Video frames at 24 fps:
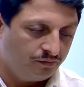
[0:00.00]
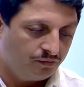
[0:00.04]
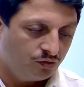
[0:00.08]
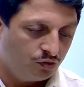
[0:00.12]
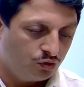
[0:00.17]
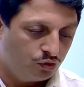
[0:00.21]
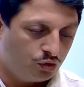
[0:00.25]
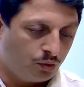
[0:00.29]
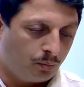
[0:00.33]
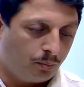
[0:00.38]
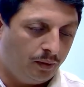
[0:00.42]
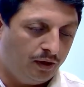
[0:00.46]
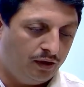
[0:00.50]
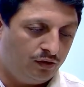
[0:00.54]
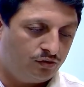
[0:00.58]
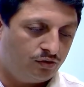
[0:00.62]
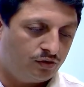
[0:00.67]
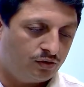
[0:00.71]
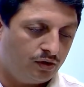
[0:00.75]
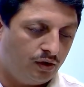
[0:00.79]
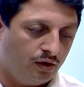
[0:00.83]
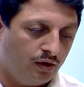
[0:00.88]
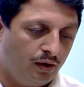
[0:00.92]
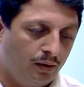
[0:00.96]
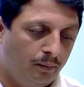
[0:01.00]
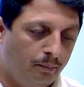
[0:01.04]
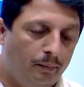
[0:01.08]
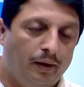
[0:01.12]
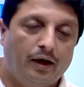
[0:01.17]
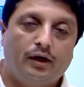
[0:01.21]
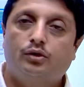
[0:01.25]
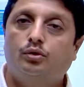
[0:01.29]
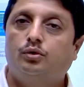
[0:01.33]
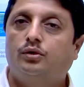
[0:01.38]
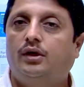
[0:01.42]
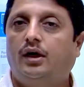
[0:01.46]
So please make
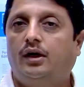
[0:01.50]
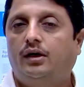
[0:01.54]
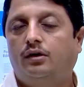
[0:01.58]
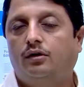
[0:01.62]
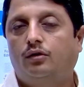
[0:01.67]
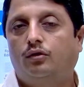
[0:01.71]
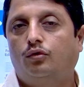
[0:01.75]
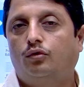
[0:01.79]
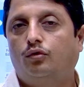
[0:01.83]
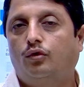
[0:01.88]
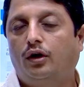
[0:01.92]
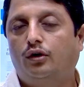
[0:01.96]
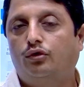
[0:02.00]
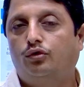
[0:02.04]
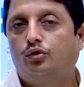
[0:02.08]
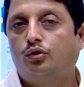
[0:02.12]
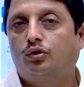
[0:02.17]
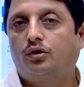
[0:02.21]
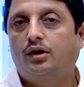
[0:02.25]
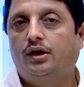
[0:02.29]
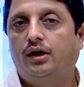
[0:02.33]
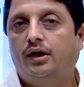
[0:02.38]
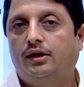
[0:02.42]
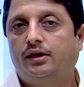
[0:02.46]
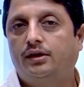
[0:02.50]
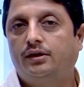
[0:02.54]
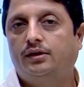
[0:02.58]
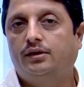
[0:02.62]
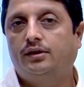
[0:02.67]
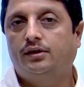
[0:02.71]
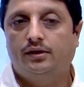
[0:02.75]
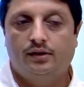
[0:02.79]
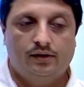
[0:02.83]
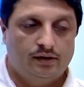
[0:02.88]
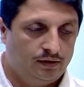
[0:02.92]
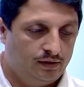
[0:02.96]
sure that once you create a,
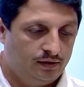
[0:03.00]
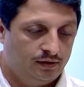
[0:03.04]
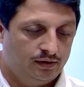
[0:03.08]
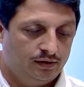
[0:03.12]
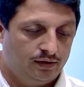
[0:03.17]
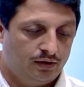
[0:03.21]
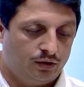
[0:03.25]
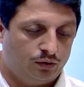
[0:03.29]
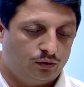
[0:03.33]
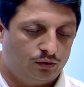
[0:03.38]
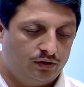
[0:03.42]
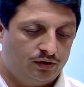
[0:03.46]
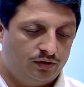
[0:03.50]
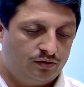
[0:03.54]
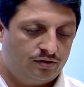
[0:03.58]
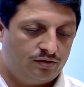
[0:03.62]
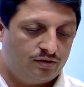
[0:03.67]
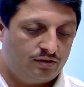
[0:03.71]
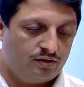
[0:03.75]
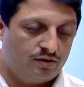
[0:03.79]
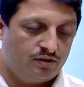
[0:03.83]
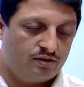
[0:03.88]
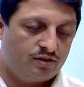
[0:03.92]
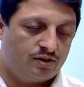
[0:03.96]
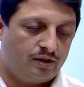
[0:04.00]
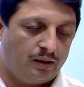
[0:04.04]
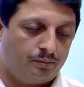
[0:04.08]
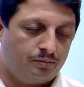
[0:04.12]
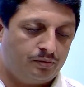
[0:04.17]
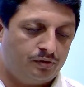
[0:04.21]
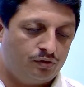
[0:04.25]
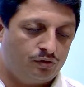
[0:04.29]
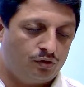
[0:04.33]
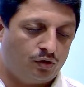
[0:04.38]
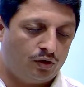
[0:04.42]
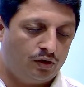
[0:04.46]
now this steps
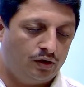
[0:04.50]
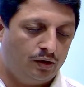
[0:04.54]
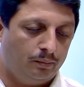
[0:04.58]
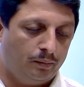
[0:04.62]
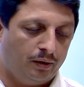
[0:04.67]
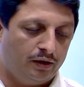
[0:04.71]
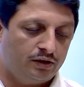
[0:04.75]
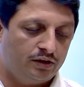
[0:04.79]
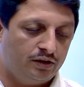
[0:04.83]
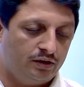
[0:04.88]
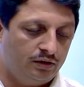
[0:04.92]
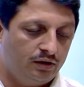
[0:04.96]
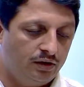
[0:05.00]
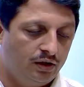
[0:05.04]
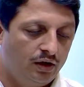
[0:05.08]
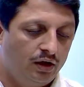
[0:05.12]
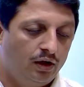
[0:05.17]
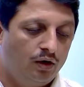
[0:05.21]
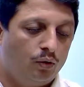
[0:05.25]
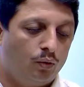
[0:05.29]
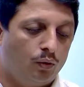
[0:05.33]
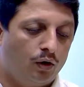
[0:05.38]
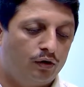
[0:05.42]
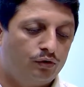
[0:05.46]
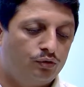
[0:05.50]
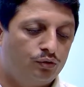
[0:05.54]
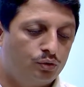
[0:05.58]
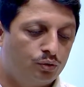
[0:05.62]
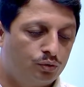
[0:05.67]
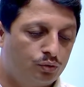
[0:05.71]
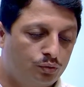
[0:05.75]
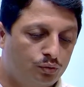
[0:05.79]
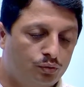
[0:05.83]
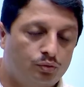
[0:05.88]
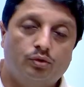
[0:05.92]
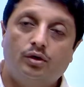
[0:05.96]
is already mentioned. Once
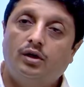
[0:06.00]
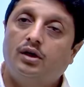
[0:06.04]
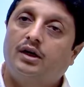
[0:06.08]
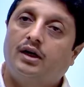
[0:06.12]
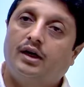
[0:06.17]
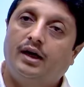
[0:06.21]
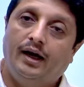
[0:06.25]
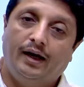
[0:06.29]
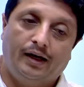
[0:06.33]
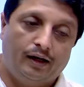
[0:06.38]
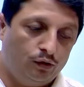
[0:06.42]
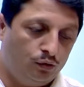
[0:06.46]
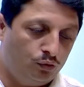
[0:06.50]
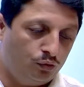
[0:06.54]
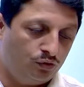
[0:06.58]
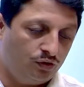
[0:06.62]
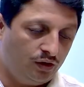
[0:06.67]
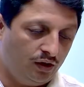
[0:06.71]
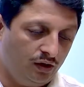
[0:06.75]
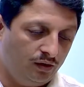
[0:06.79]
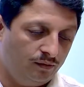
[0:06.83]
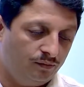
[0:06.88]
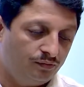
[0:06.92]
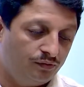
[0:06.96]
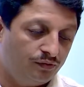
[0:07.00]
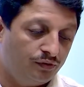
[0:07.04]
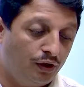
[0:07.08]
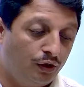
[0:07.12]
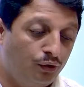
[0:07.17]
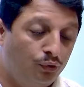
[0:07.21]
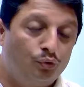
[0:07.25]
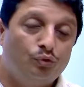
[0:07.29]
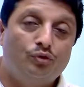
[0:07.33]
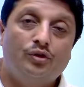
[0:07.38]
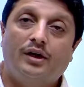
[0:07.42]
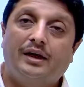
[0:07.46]
you create a user, the
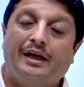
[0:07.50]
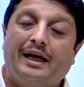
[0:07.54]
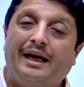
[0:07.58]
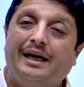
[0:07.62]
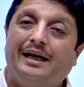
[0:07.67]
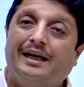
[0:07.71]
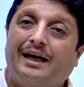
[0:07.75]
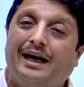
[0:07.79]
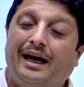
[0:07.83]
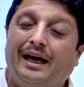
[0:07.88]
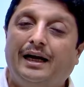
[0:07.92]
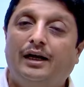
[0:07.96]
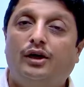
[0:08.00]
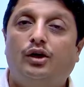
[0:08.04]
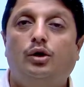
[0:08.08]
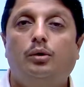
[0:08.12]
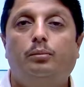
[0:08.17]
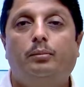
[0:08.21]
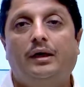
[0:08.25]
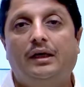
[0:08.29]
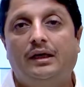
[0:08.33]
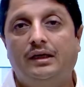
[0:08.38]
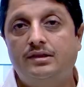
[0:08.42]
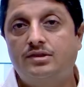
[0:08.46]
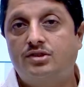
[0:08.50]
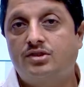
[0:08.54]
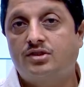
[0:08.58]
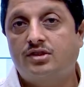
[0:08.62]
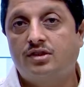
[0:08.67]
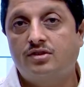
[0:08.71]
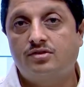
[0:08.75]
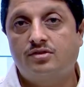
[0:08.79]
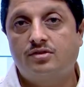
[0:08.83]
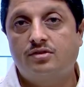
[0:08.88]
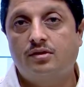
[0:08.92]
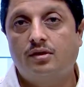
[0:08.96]
user can connect to my
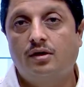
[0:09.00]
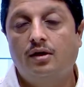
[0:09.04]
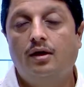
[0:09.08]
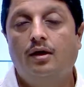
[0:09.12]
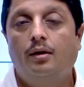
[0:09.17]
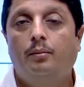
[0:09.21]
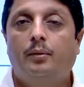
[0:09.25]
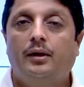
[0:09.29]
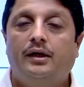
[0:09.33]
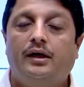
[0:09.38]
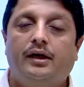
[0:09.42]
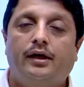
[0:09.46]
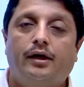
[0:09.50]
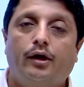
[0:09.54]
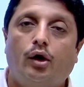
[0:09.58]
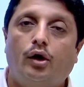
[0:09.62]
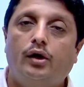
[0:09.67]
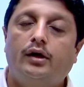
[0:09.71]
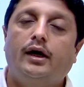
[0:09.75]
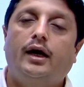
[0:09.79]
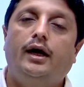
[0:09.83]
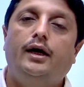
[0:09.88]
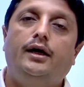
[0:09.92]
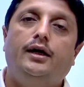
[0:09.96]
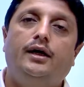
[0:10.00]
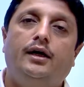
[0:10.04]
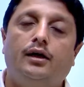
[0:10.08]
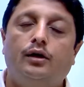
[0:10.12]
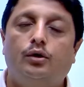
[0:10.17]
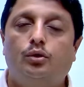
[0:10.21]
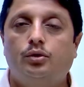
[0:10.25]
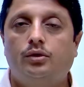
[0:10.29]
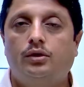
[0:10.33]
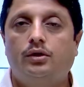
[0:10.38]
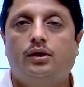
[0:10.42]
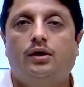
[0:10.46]
instance, but he cannot enter
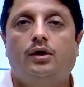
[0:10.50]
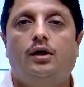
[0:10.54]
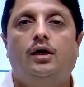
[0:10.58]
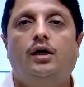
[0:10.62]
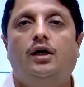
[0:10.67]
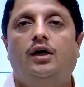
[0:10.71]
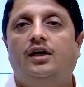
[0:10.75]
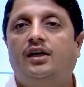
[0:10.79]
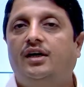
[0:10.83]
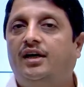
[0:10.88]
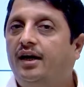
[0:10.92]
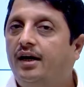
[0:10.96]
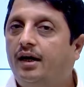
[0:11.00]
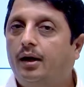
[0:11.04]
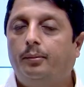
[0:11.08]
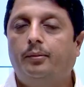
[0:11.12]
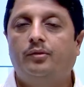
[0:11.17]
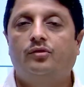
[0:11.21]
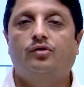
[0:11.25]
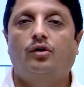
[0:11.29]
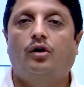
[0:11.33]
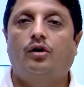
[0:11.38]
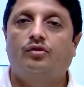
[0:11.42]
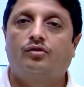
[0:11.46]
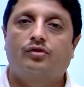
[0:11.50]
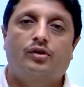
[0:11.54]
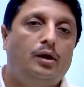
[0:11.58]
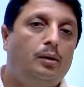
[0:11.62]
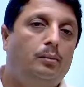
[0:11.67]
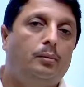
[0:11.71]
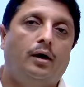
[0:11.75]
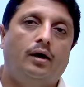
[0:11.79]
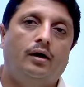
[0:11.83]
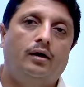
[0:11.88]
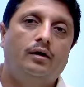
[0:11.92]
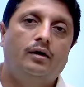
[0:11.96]
to the database or
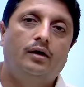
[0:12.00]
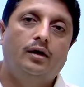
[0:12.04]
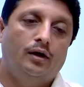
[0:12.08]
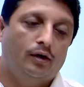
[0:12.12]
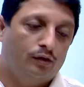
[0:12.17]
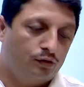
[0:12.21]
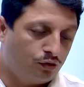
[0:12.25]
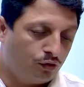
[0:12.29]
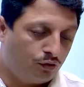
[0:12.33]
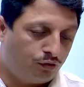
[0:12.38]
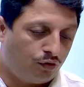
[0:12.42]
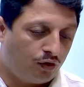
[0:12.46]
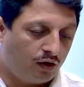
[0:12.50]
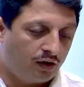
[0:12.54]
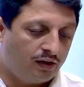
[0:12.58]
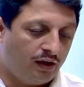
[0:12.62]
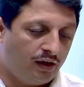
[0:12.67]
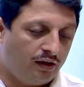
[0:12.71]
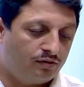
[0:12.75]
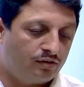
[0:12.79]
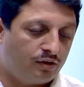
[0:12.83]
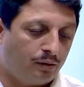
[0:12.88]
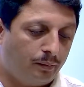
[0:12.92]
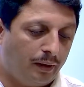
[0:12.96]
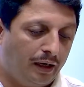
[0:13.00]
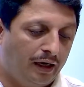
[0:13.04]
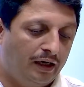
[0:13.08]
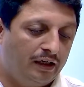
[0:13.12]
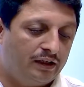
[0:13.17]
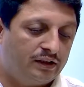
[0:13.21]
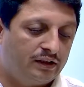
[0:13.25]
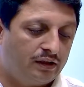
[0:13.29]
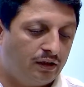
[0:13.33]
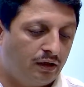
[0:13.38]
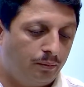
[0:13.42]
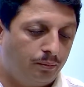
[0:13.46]
schema. So for that, some
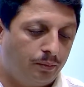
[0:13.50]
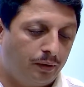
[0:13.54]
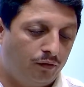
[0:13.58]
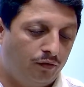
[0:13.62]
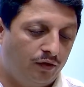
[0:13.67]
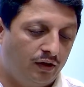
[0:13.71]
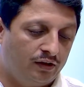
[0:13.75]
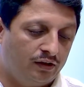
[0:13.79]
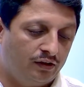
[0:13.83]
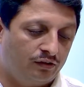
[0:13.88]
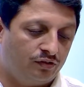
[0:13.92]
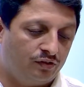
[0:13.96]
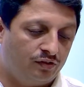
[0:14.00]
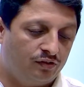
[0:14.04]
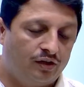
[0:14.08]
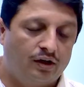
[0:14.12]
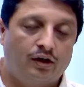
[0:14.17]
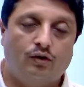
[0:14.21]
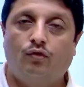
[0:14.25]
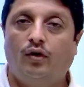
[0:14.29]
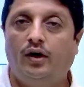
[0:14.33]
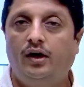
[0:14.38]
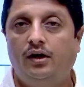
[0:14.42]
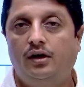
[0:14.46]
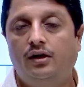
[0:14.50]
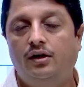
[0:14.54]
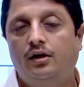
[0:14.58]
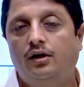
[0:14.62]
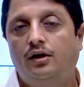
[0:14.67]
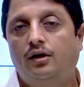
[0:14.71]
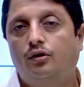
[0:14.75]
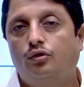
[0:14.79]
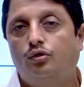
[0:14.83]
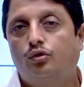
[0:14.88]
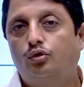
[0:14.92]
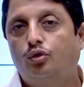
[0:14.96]
additional privileges is required.
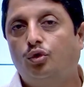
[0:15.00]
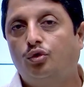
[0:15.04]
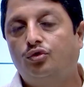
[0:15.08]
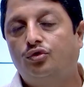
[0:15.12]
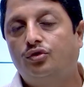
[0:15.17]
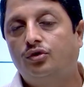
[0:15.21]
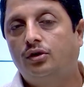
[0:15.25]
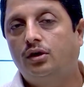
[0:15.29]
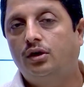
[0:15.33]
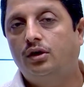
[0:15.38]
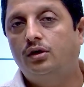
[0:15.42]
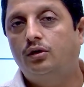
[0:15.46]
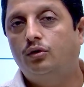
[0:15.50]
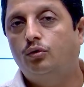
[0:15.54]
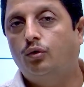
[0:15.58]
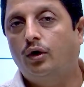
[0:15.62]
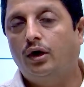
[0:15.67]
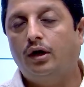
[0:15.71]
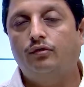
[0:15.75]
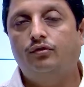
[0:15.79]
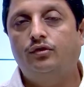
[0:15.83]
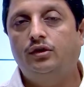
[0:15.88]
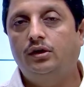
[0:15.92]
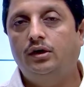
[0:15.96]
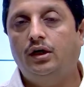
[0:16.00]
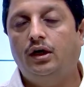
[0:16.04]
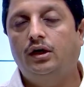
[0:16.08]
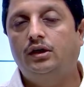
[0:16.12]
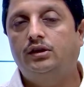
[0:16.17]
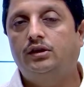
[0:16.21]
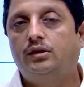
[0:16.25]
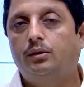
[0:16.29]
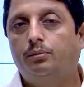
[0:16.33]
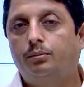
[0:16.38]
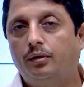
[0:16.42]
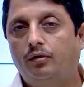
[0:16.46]
So those, one of the
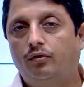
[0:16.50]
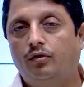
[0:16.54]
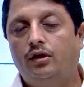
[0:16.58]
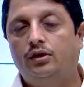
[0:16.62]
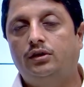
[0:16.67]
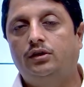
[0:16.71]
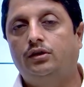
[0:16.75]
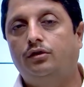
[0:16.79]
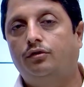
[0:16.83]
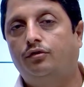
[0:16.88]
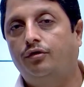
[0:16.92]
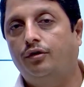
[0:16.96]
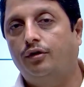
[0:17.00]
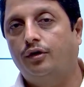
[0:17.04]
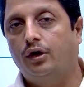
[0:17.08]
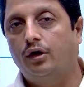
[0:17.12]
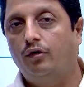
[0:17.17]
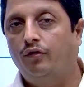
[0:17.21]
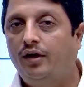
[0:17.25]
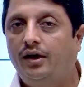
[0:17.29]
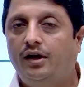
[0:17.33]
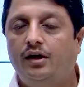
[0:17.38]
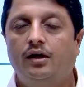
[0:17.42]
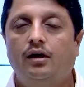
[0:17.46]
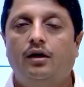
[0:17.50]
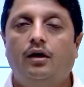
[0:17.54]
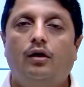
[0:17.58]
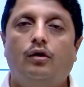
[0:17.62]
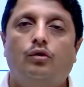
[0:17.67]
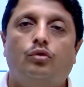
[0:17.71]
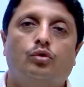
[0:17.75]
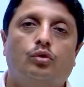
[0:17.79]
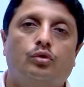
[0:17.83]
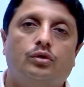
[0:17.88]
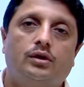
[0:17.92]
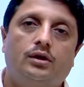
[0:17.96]
additional privileges, if you give it,
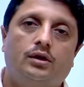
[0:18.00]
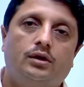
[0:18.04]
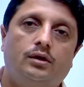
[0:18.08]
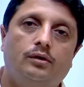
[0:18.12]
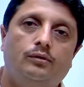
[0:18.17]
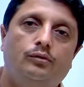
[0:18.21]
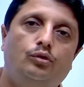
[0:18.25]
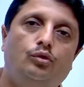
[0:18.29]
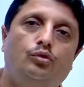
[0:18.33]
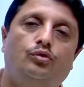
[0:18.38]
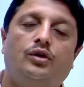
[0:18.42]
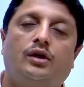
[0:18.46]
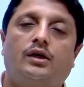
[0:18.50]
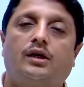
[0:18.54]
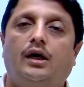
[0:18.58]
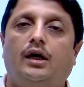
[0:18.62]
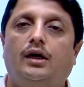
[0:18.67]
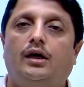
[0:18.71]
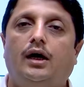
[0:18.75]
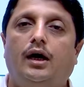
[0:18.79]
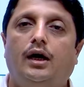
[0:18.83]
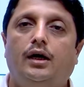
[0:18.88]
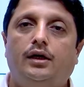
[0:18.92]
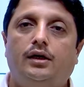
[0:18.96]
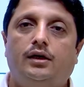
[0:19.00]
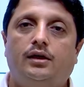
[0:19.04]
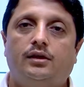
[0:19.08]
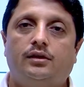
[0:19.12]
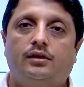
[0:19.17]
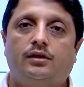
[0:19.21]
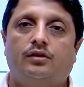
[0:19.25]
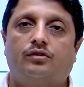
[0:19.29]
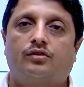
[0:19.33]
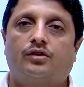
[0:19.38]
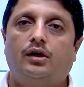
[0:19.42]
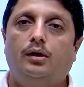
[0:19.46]
so the user can enter
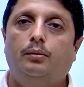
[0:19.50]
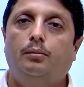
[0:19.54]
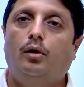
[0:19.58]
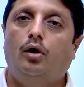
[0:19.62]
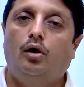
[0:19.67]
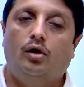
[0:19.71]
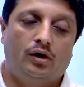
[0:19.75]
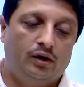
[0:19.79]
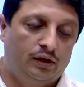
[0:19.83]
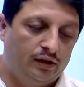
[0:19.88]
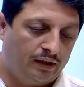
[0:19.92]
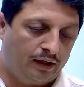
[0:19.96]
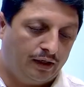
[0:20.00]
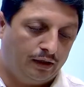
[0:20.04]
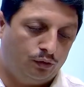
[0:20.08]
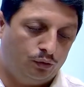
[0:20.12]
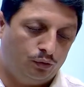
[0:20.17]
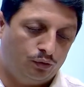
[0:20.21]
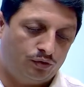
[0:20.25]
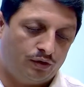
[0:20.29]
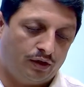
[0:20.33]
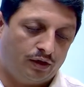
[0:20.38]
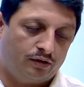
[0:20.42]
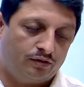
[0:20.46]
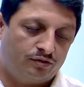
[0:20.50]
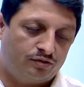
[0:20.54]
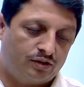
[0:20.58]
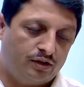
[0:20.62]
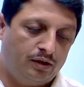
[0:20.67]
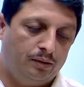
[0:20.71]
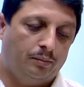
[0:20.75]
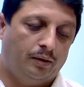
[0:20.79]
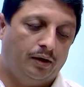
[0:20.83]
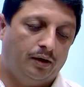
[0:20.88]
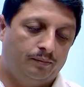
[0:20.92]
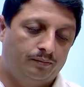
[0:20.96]
the schema or he can use that
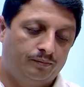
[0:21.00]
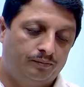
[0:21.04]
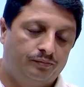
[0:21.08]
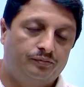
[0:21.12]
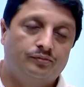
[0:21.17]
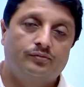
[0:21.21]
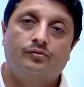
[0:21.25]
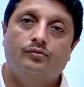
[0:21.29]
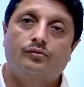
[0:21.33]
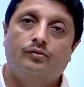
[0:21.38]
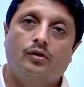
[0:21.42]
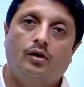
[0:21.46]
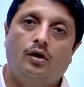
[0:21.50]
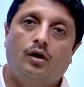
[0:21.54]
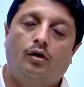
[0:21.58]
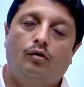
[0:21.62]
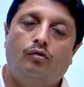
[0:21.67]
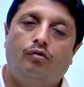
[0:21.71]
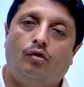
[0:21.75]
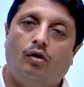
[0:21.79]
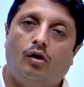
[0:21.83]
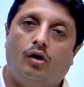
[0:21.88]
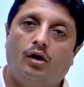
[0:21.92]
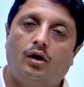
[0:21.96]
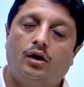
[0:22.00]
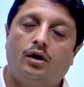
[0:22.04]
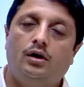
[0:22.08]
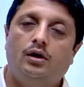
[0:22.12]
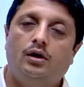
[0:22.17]
schema for